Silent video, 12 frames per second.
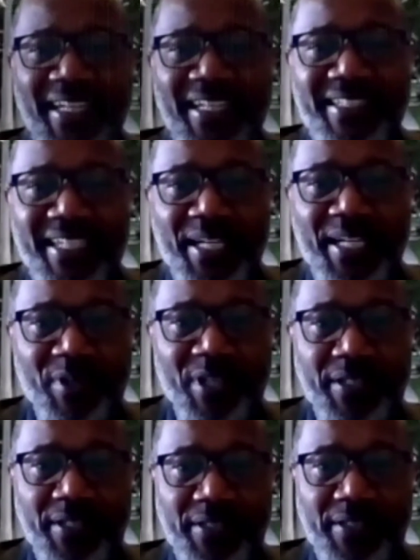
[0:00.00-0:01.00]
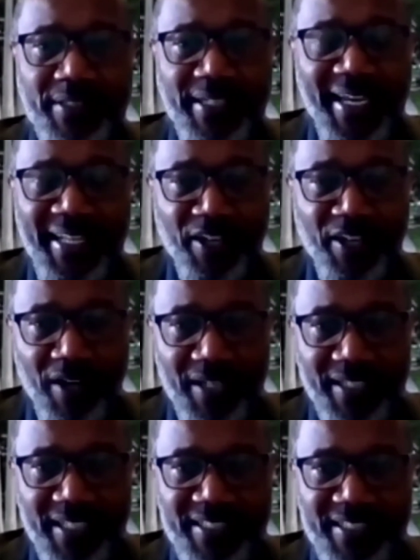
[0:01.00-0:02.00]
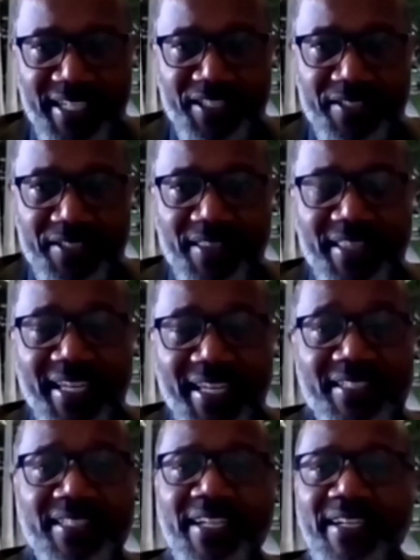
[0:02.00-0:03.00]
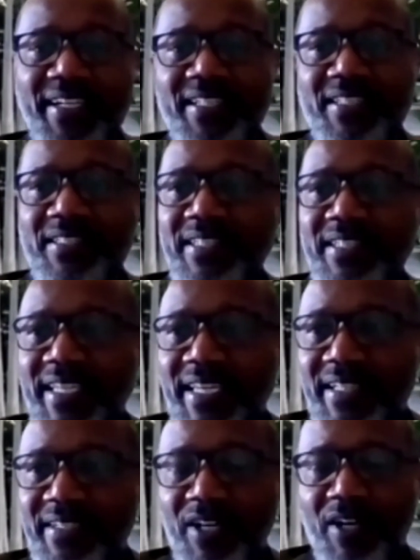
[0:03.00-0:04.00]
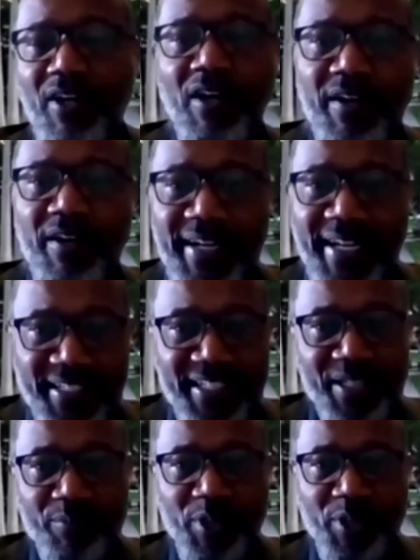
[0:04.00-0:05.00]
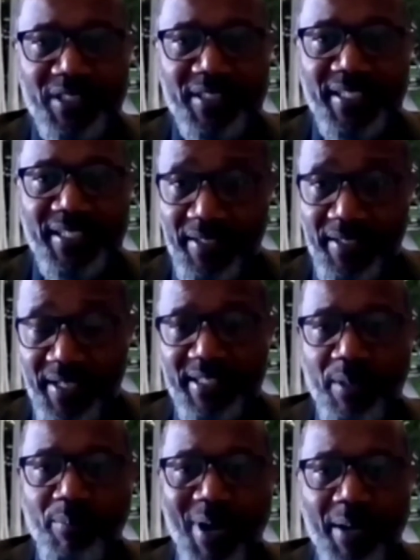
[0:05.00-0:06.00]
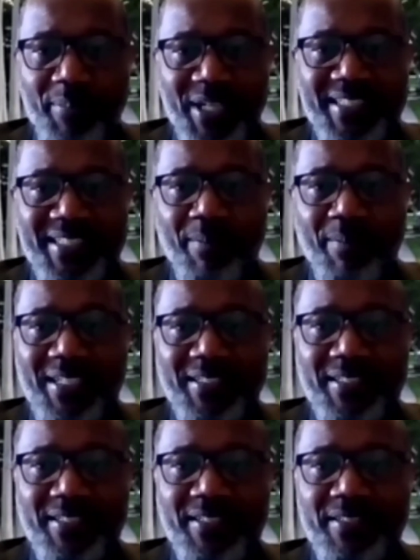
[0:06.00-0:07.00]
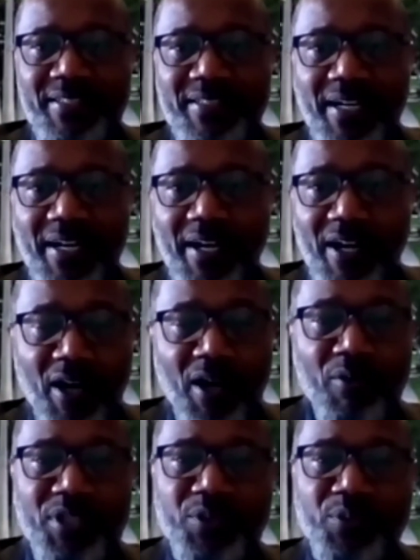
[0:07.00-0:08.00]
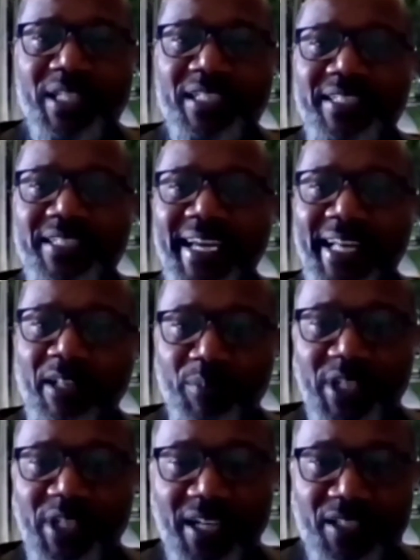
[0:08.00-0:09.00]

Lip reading: Anytime any organization thinks there is a need or in the community, the Barbados ambassadors are always willing to help.